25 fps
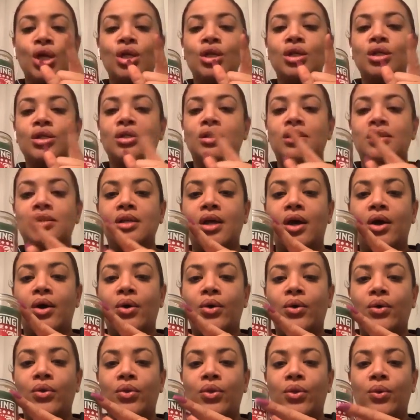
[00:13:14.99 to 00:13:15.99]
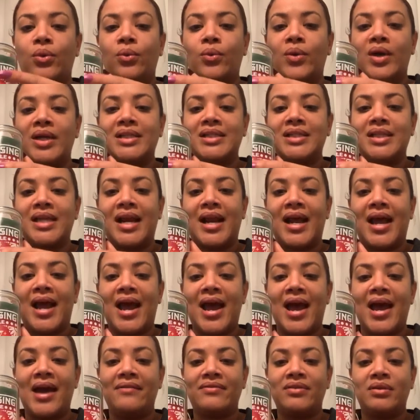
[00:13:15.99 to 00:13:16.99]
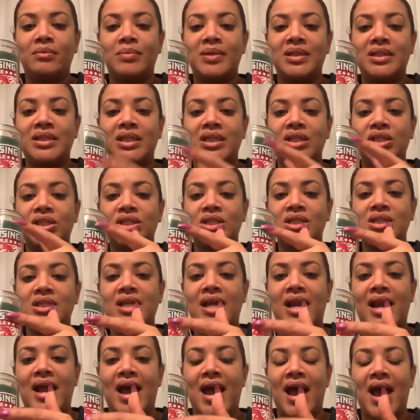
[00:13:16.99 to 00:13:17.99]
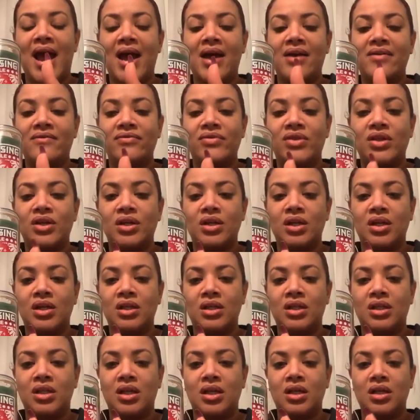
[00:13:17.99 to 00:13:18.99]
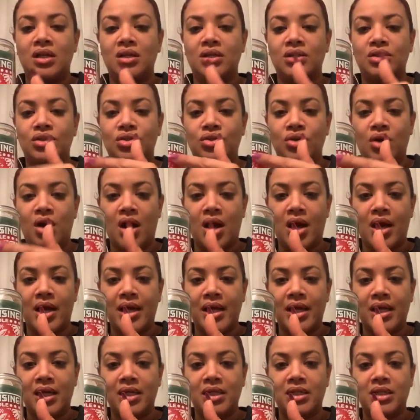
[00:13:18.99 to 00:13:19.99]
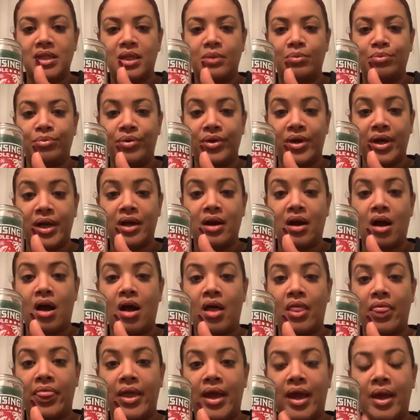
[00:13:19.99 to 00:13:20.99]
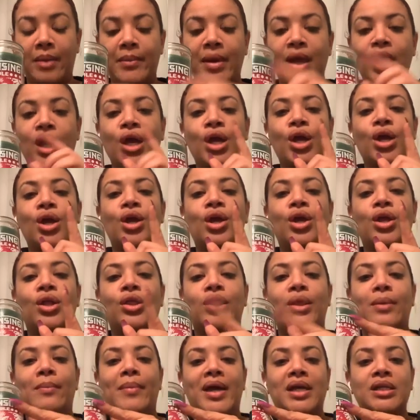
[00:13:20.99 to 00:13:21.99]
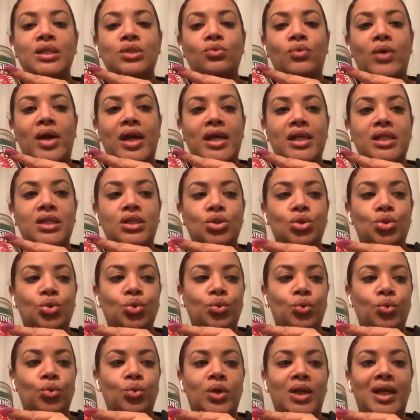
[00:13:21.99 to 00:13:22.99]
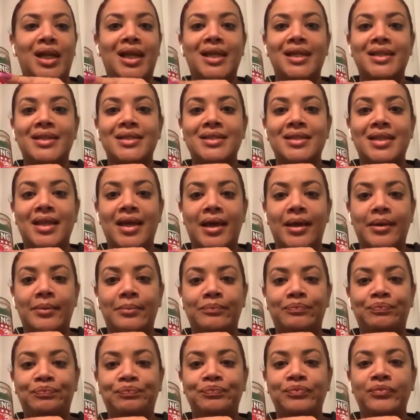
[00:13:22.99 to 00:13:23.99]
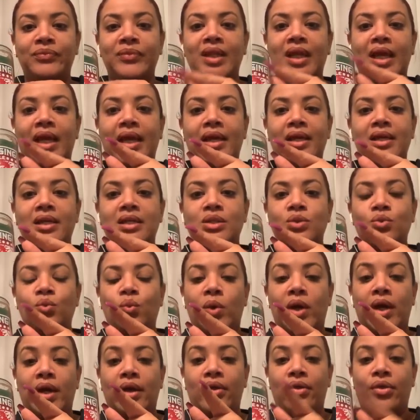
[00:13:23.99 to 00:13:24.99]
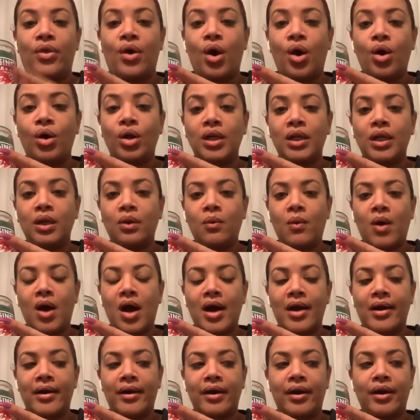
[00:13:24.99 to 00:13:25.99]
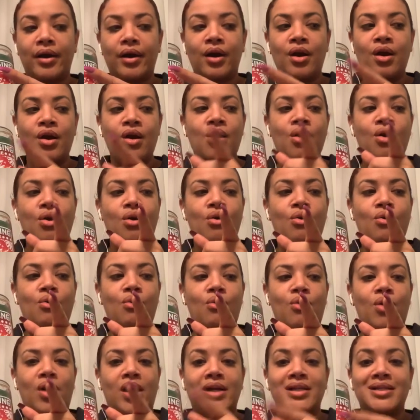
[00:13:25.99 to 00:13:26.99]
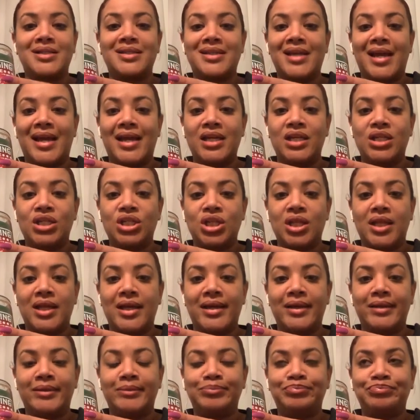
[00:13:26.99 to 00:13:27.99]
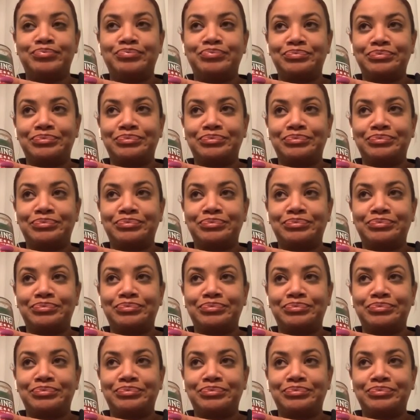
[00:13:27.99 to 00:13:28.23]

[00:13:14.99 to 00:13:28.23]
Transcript: So the ones that have the petitions, that have the, the drawings, the print on them, the best way to cleanse them is with holy water or sage them.